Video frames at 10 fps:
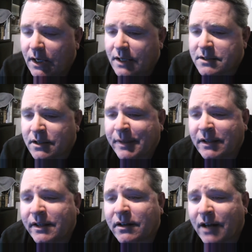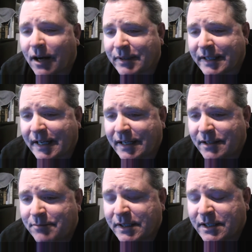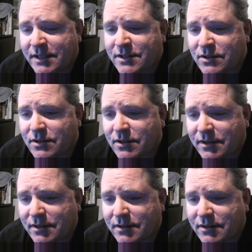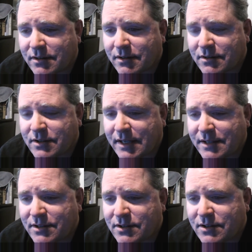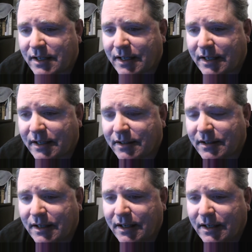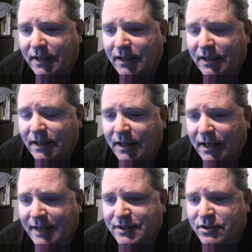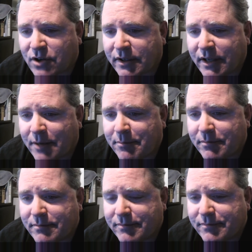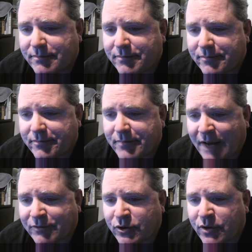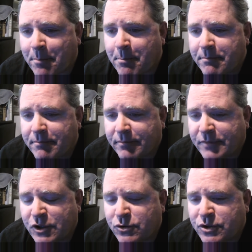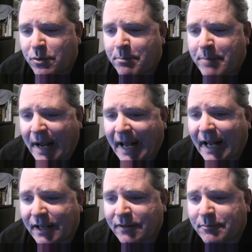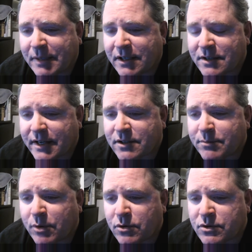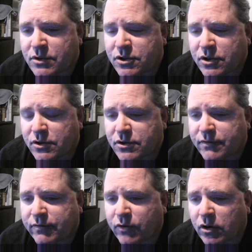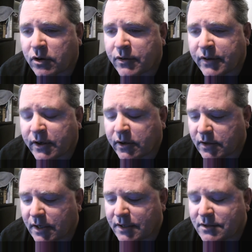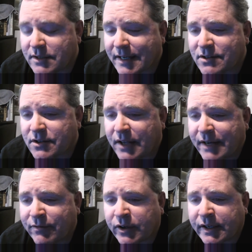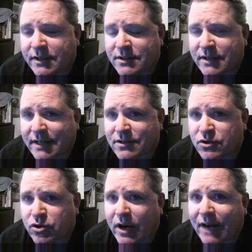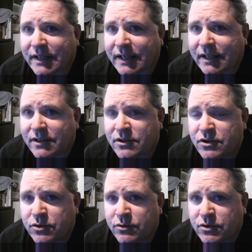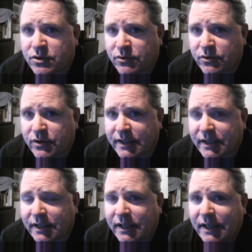It's going to be a little complicated because since uh, uh, I started up after the YouTube ban because I exposed the church for their uh, sex slavery and sex trafficking due to the